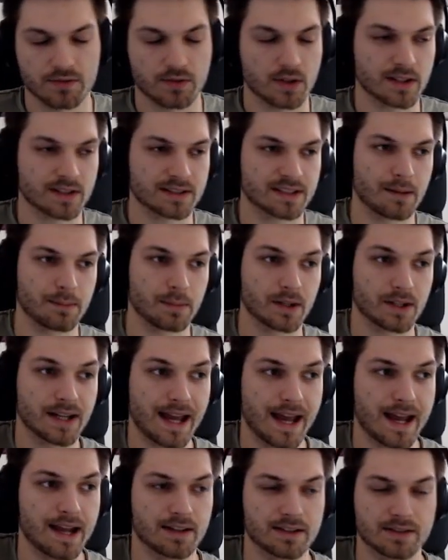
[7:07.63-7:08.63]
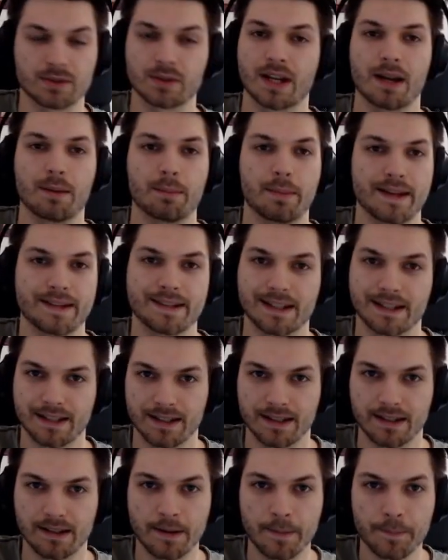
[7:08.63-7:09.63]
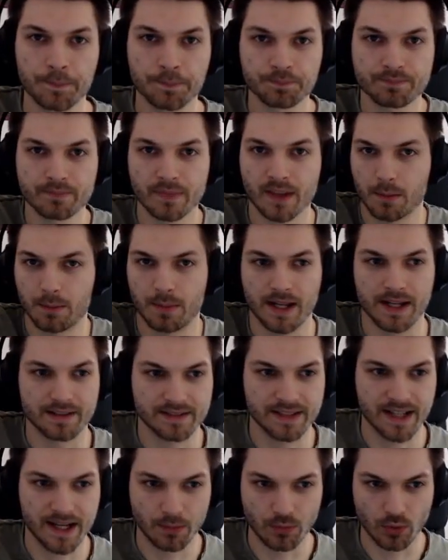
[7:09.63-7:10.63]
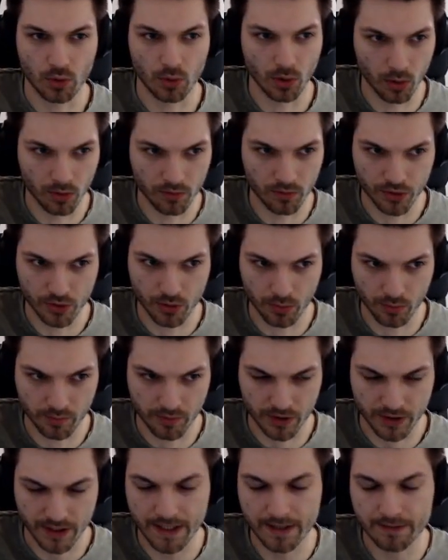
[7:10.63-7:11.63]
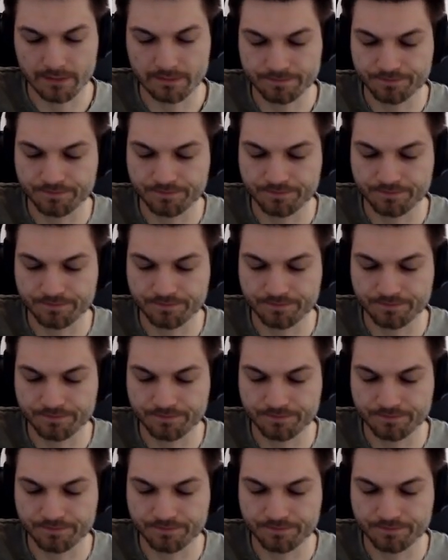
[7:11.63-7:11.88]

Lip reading: For example, Chaos, we can basically play the same role over and over again.